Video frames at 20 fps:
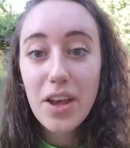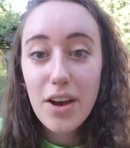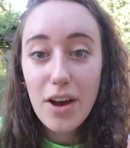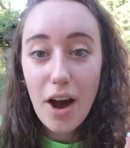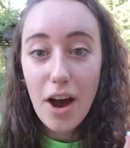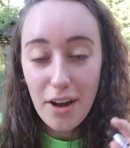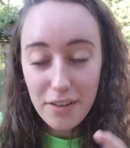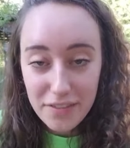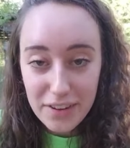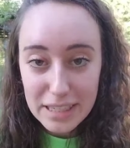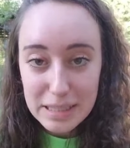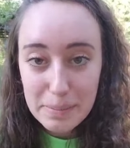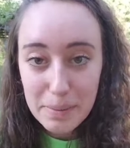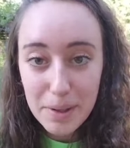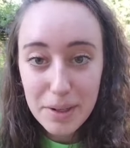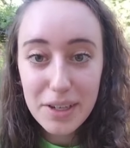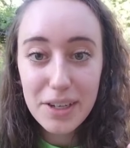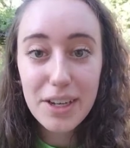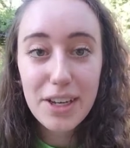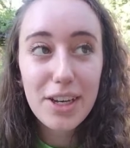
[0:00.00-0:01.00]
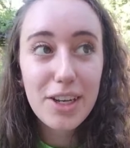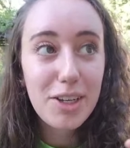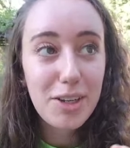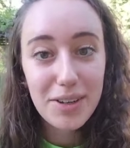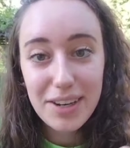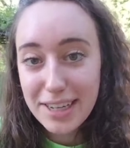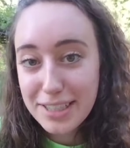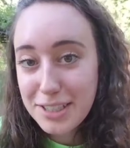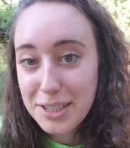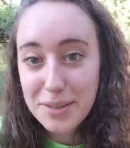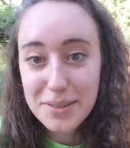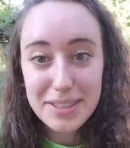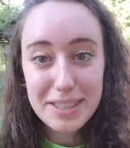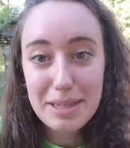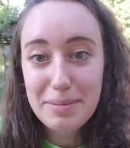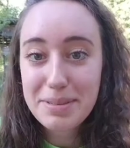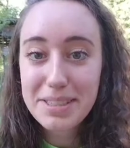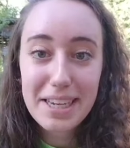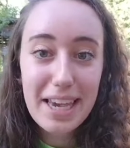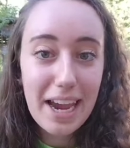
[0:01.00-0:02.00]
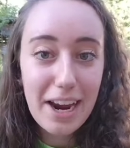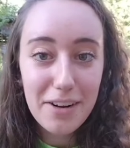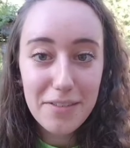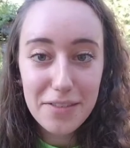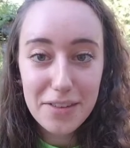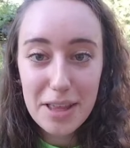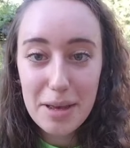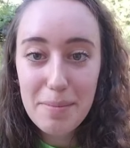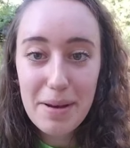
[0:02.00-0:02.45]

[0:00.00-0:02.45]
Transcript: On Facebook, you guys don't seem to care for them.